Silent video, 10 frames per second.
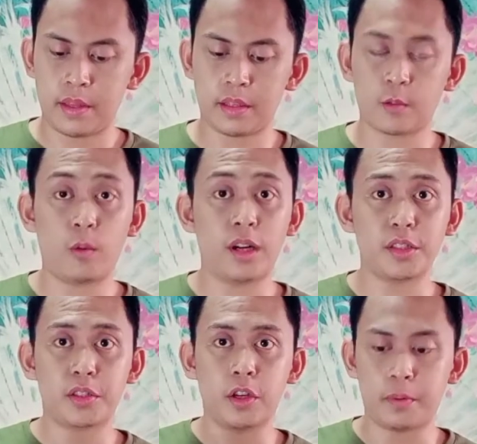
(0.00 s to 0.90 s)
this is
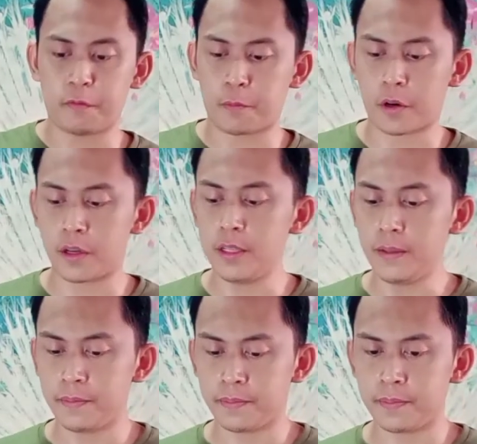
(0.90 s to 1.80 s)
1 scoop of pearl.
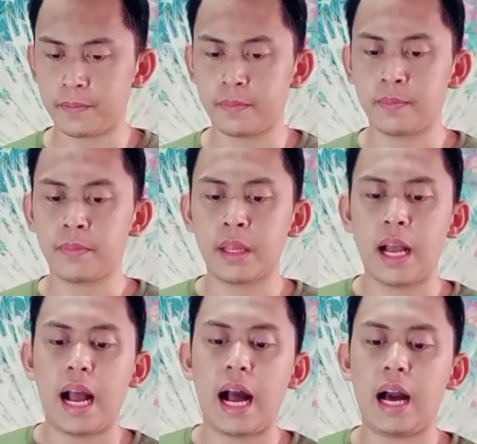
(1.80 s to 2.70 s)

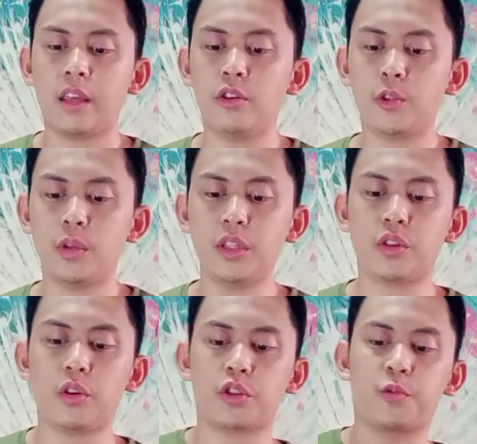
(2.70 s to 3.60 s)
I usually
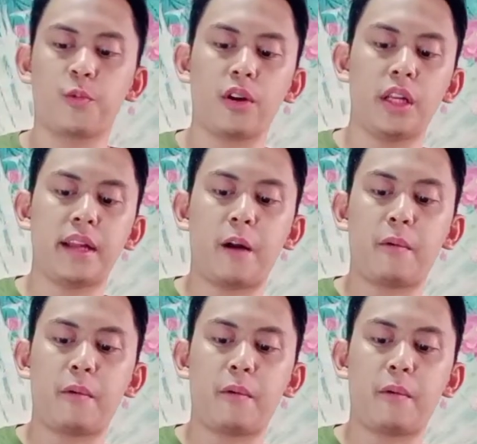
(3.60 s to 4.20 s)
swirl it